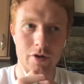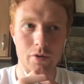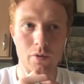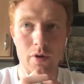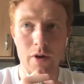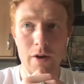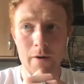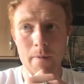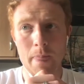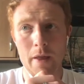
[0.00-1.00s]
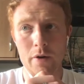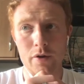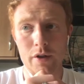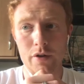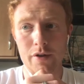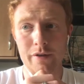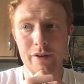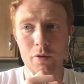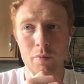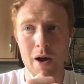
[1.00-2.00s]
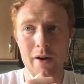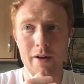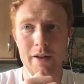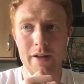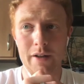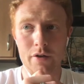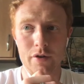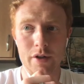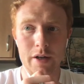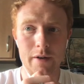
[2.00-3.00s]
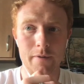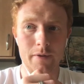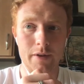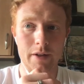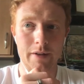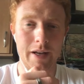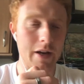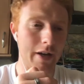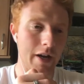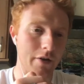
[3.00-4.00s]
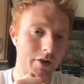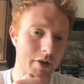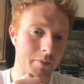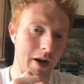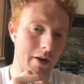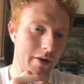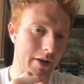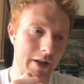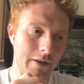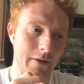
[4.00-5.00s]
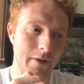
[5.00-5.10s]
So there's the video part, and then there's the data analysis part, and then